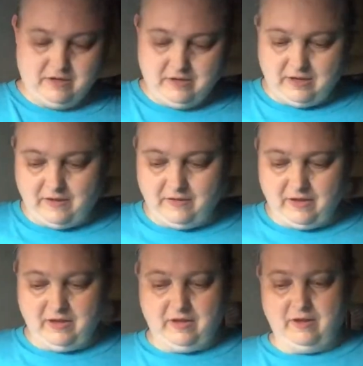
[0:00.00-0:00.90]
And
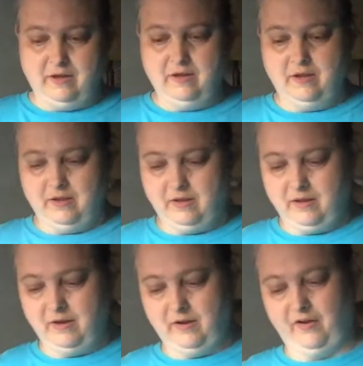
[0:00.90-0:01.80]
then,
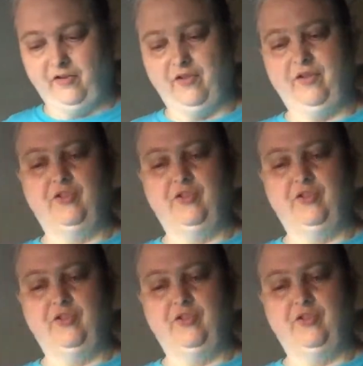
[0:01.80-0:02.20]
so this